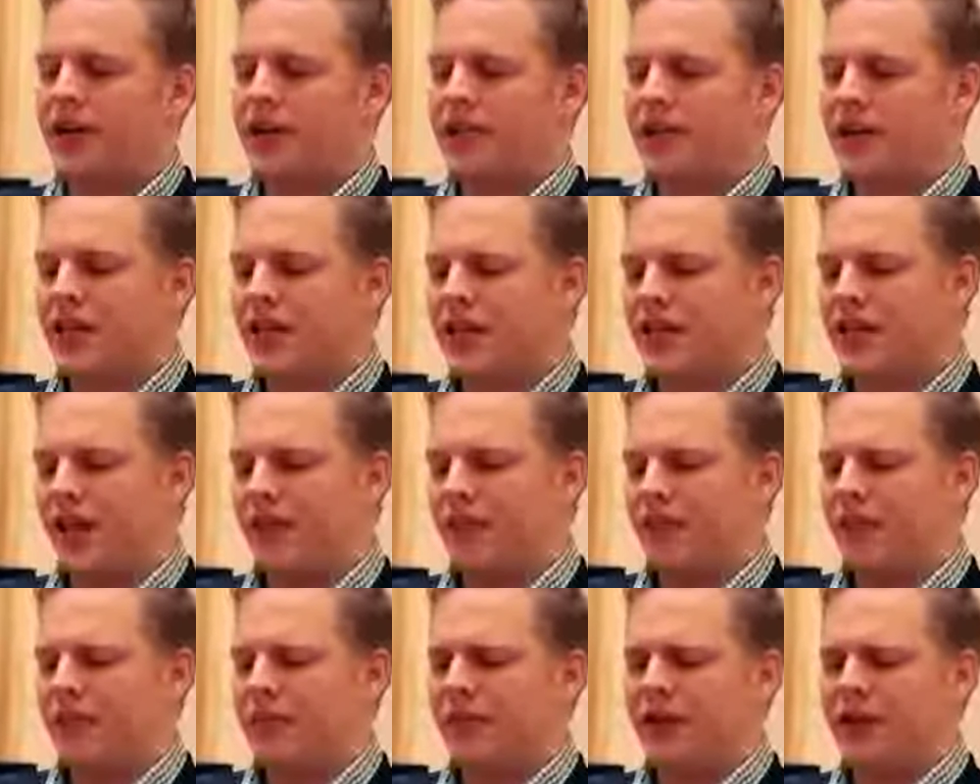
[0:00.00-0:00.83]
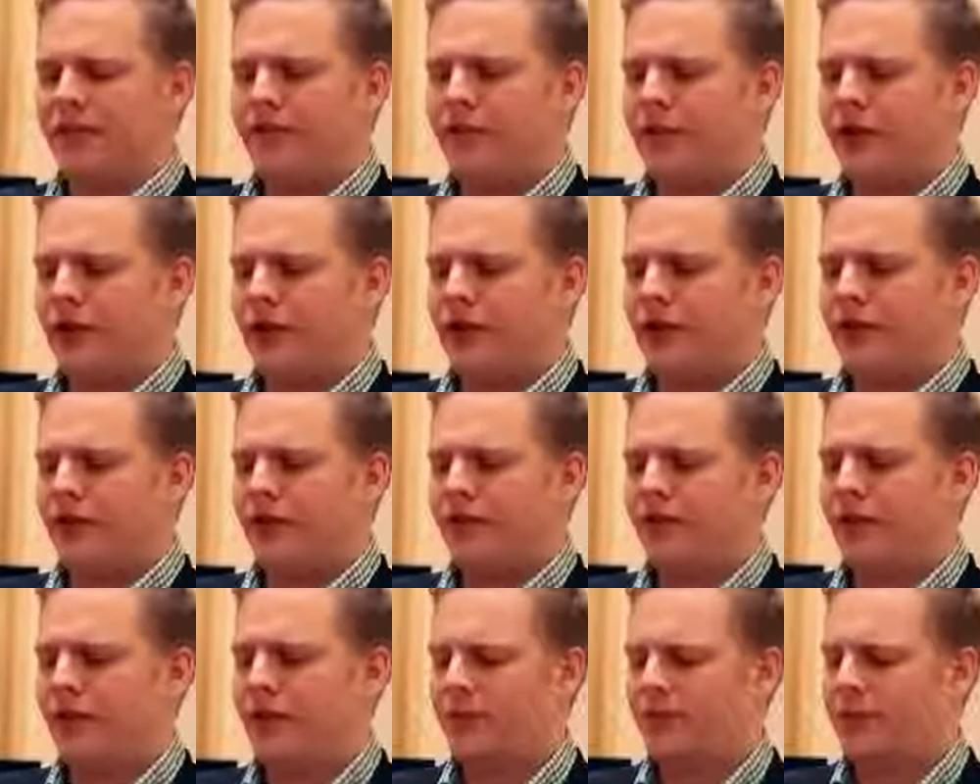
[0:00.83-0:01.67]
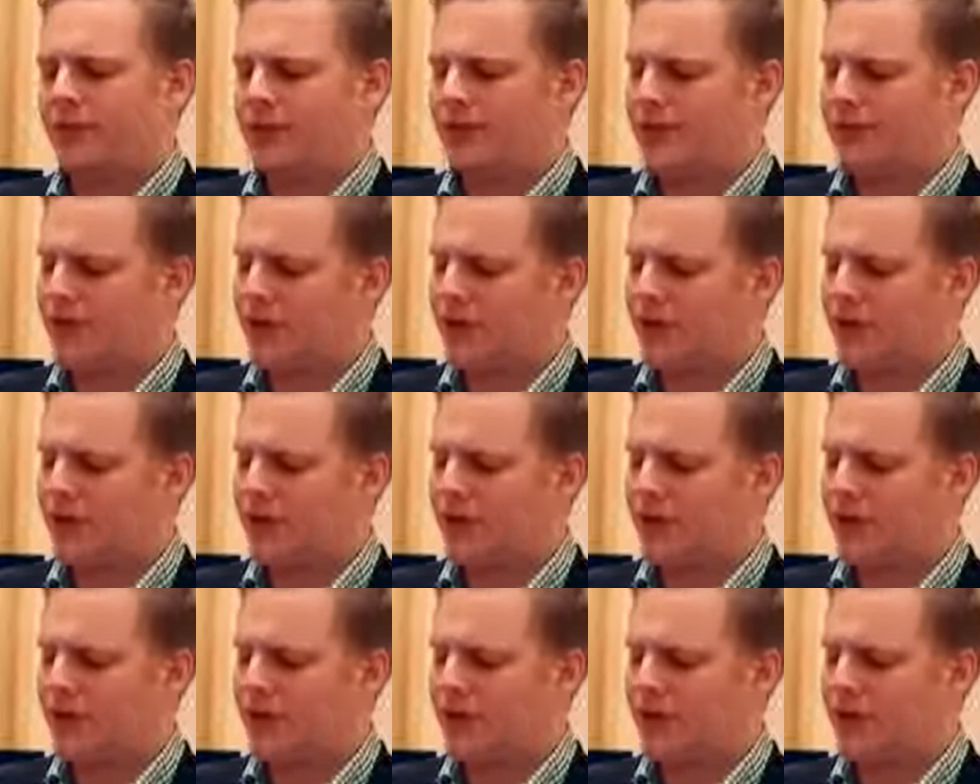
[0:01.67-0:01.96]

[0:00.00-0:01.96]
actually, if a bit of a fingerprint